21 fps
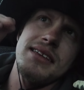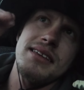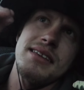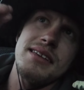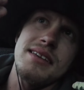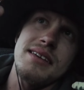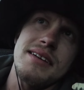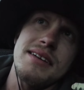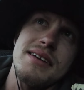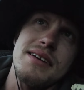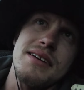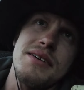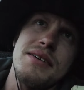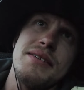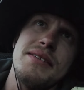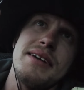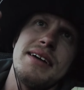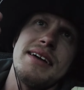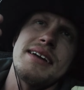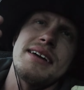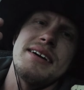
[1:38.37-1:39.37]
you
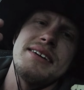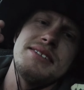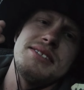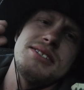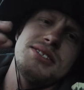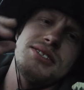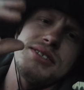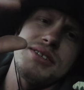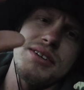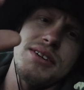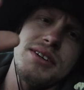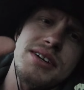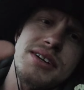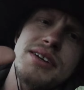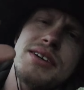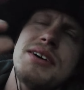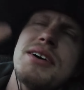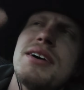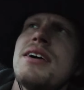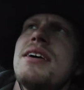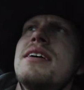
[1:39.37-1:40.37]
know, like I shoulda,
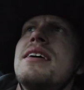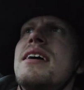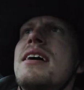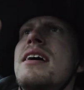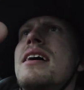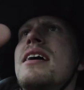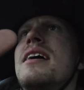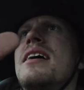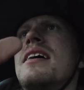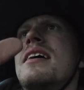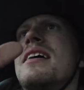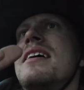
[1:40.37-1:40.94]
coulda,